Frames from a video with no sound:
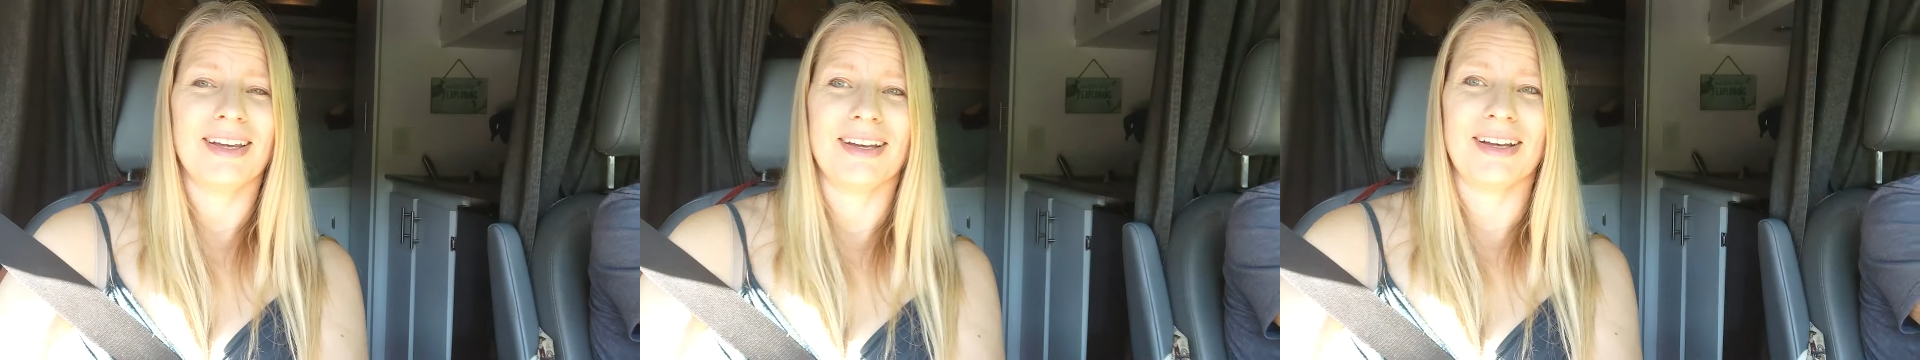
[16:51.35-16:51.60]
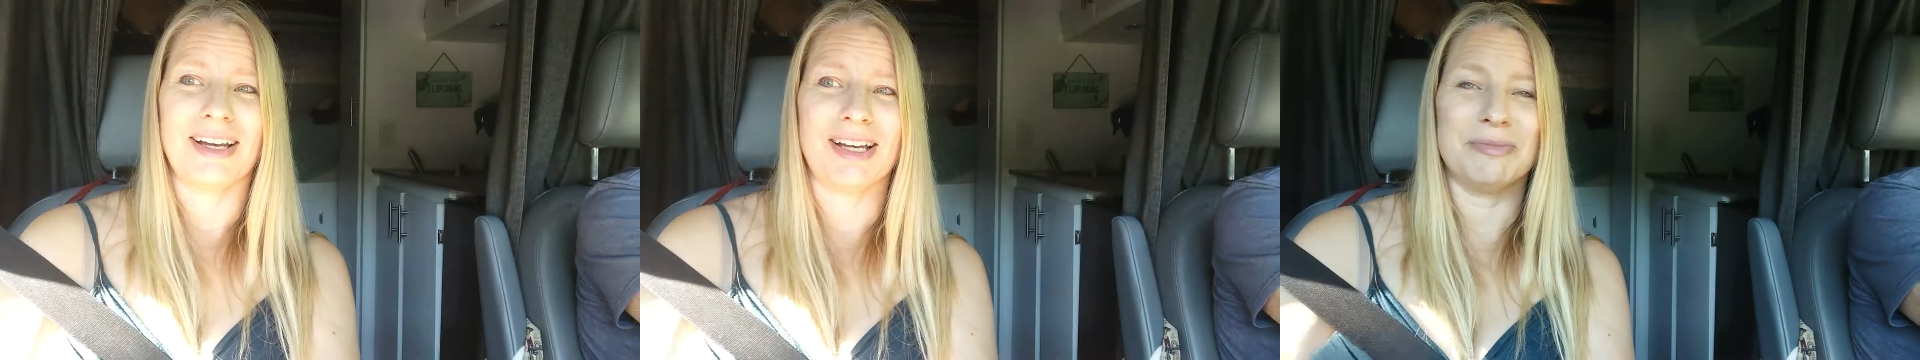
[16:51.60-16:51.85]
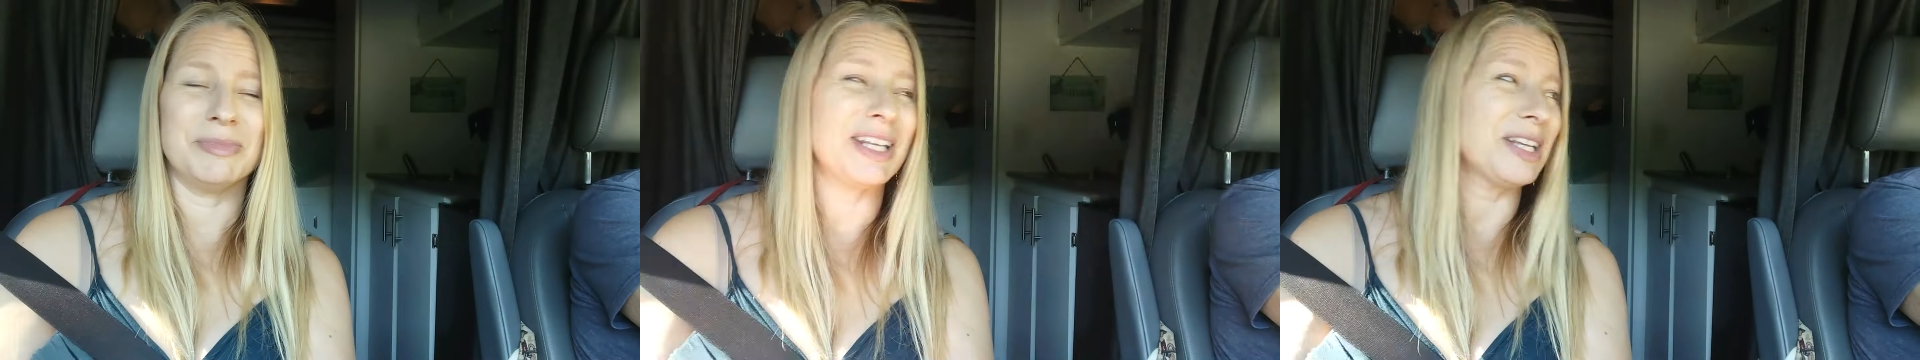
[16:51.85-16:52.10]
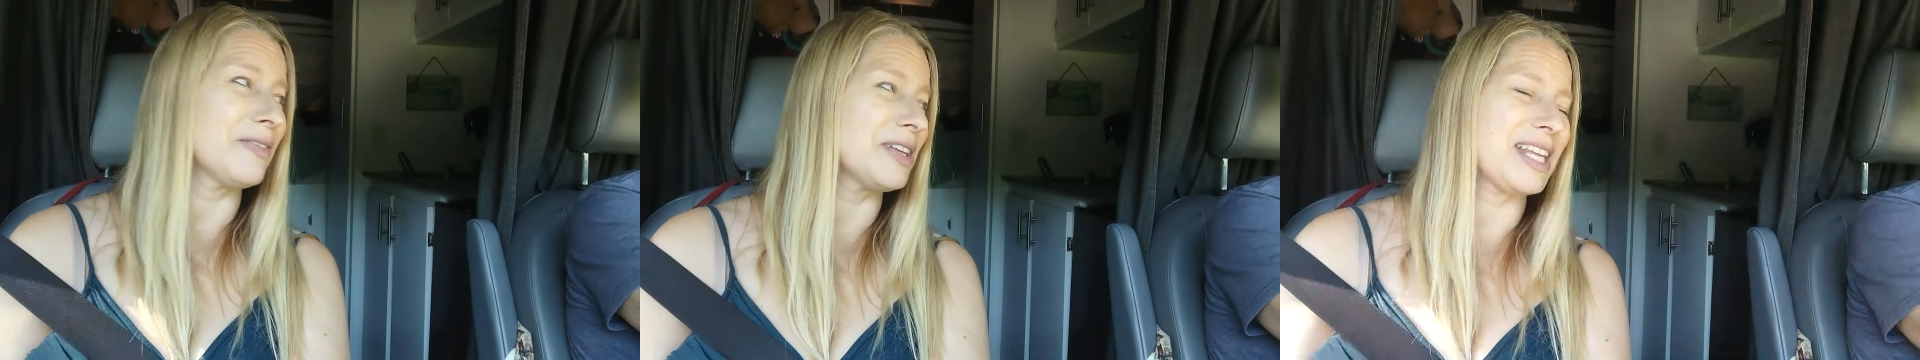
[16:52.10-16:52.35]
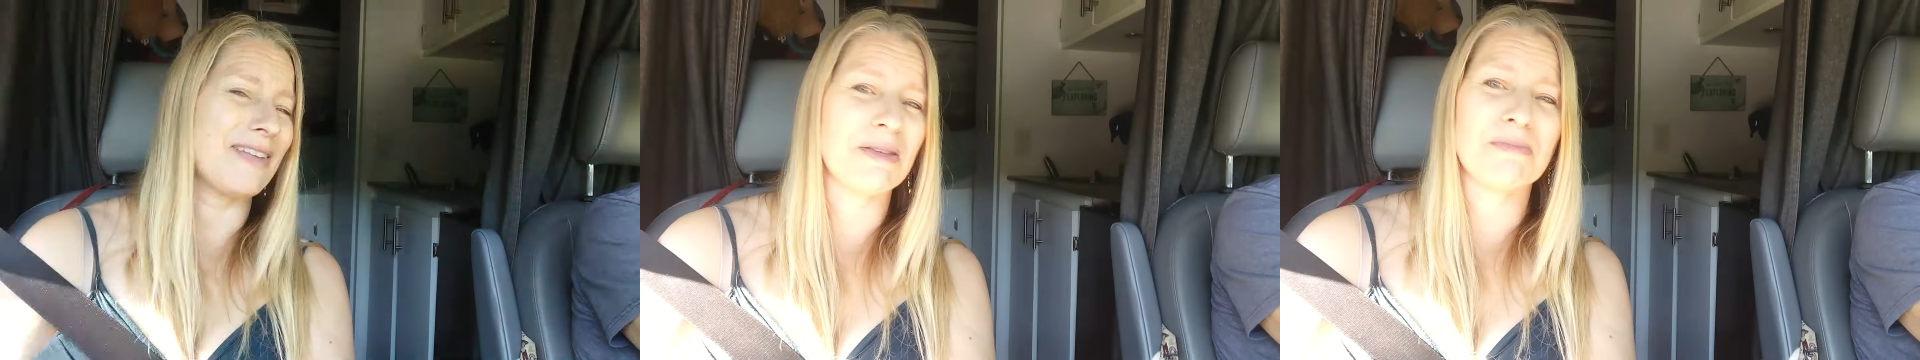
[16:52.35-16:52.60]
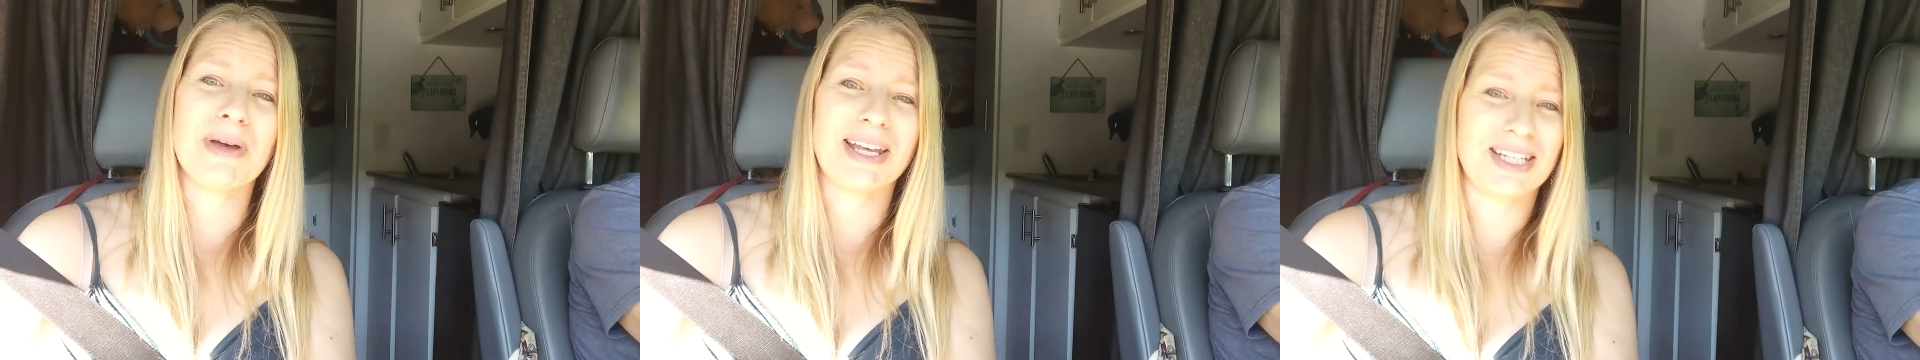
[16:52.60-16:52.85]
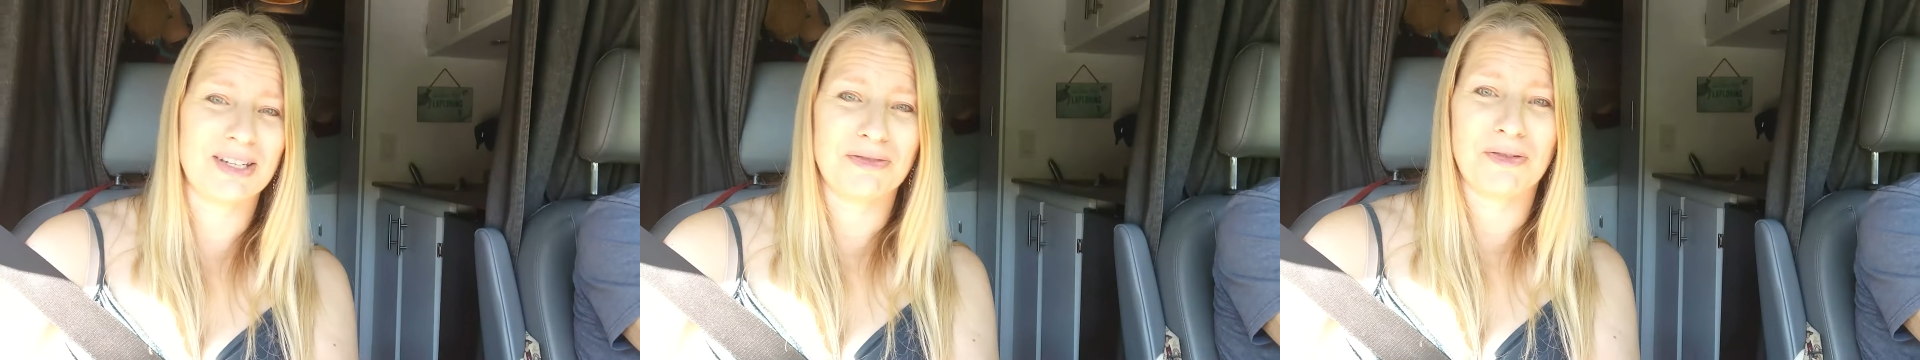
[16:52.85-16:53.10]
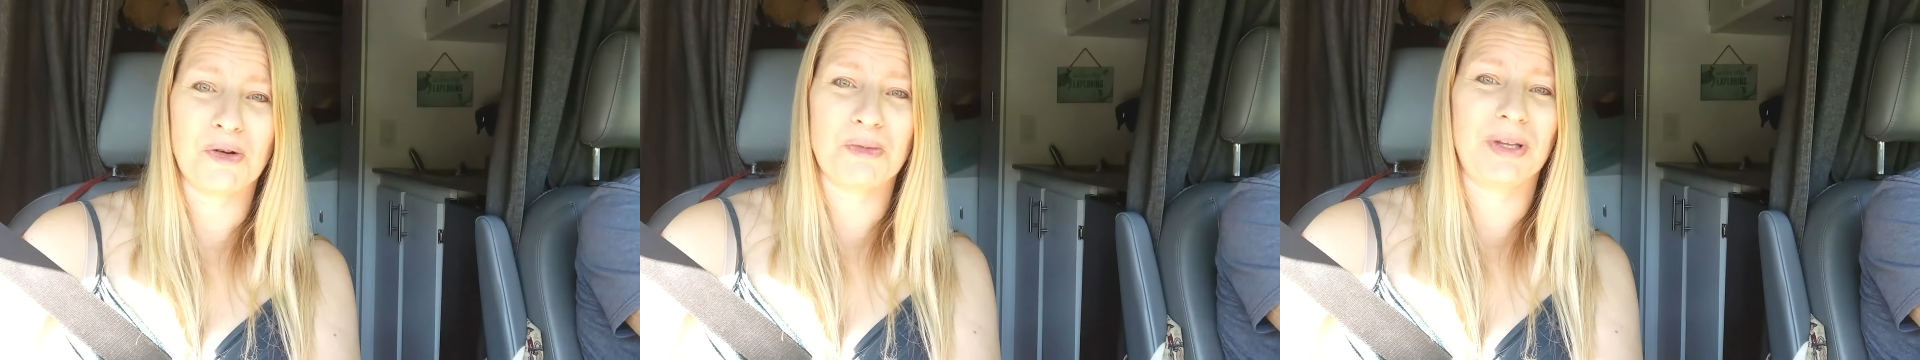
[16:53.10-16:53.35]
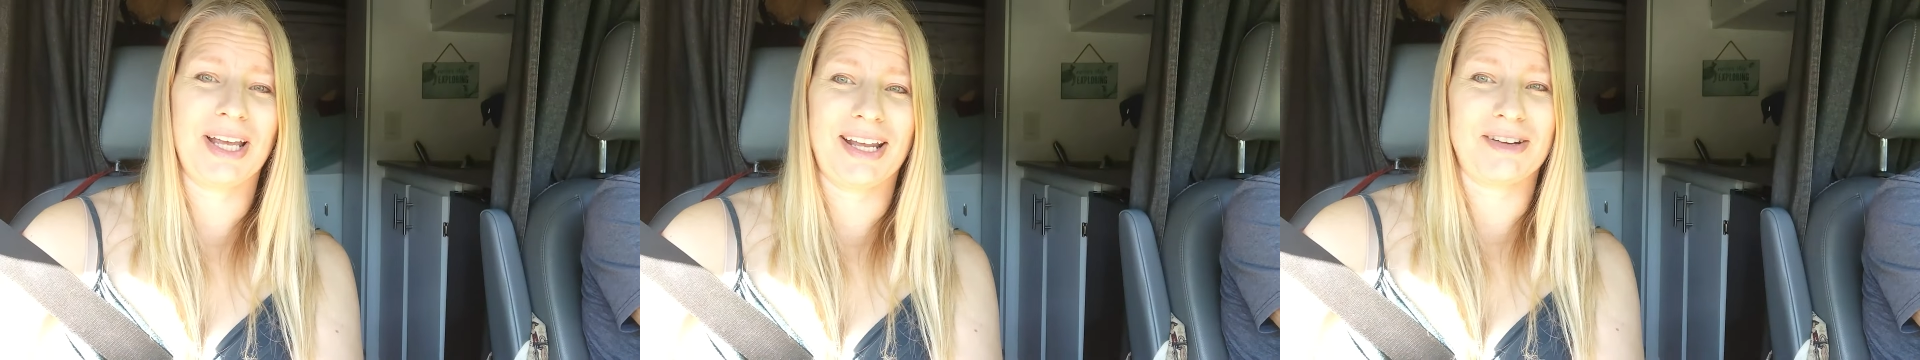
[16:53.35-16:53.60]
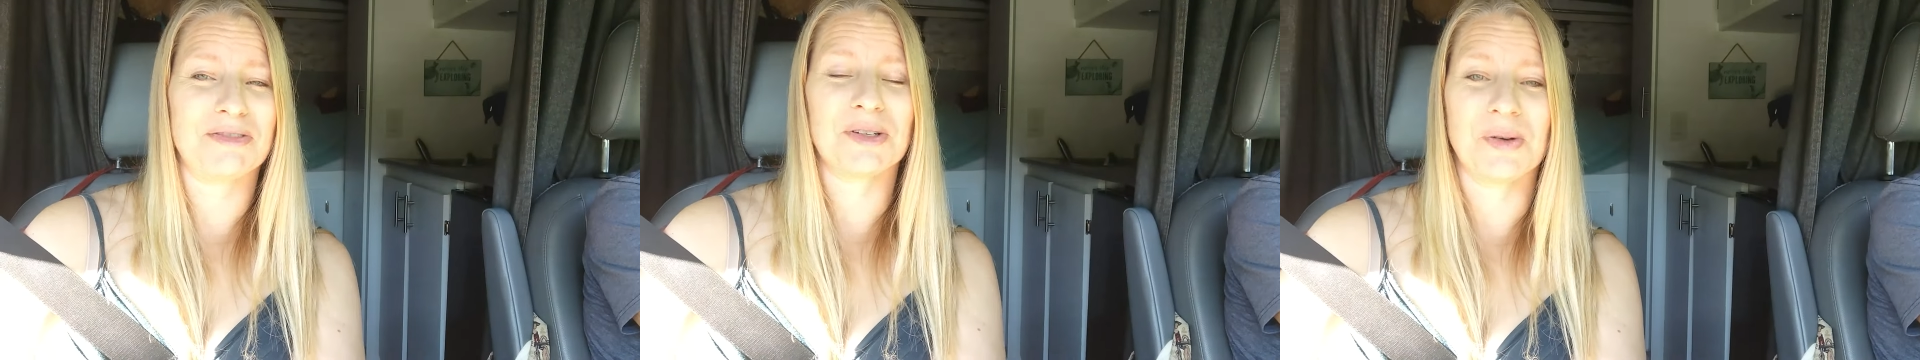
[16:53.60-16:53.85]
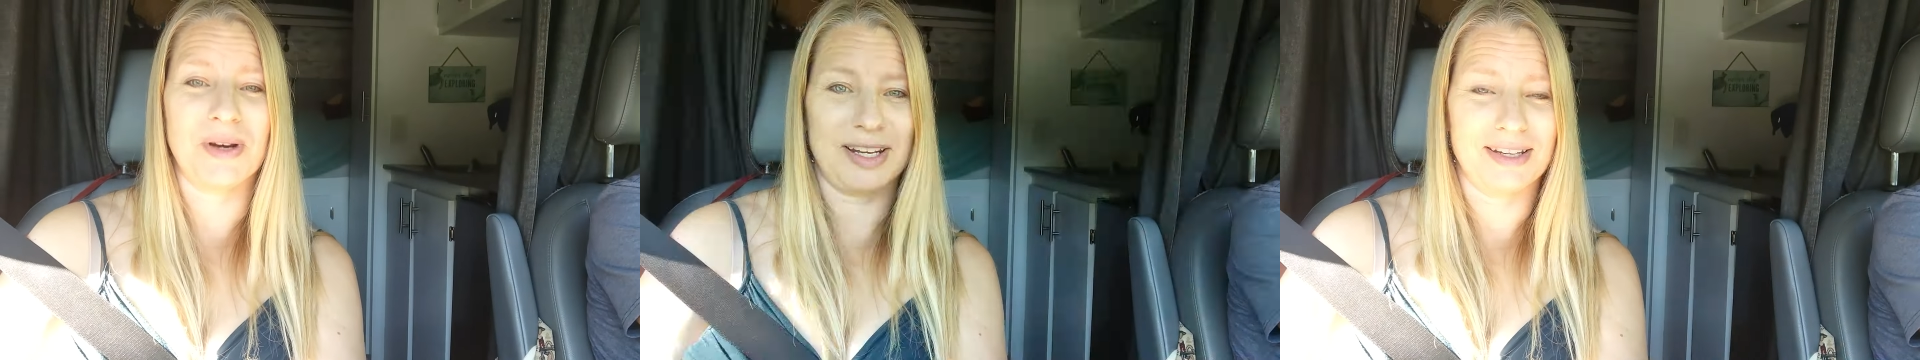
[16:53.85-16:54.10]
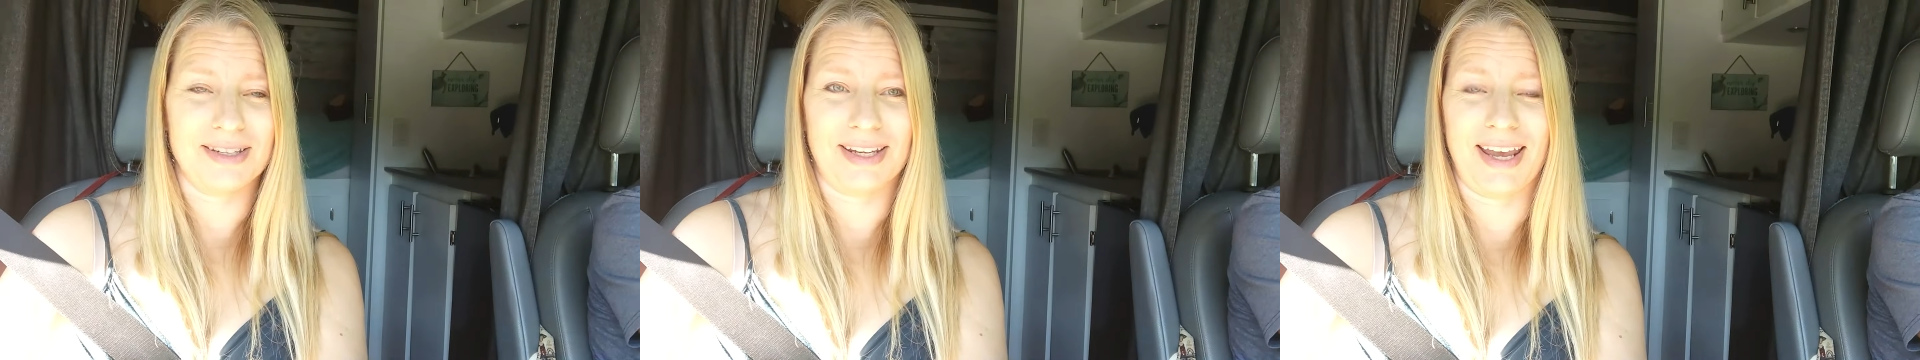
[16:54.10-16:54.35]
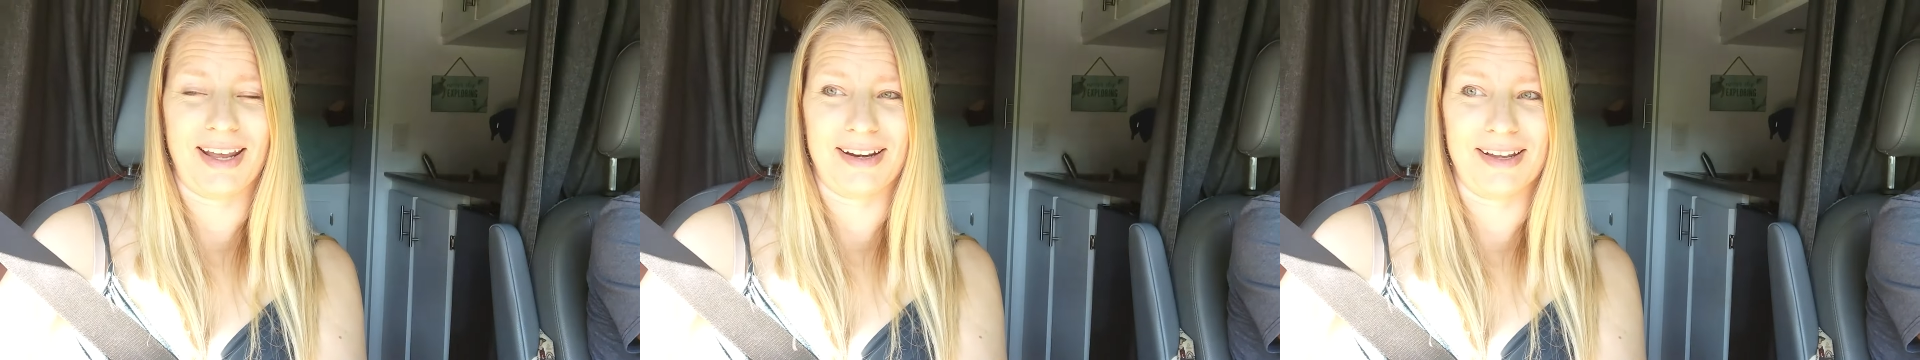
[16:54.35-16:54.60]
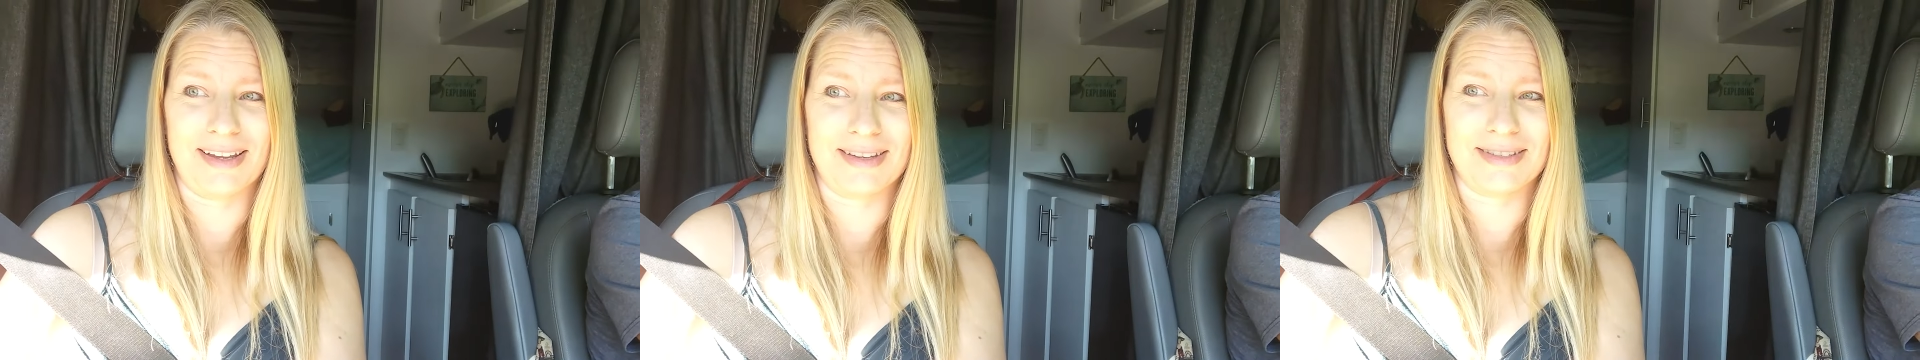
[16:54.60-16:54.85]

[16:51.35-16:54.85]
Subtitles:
Neither of us have the best phone plan for going into Canada,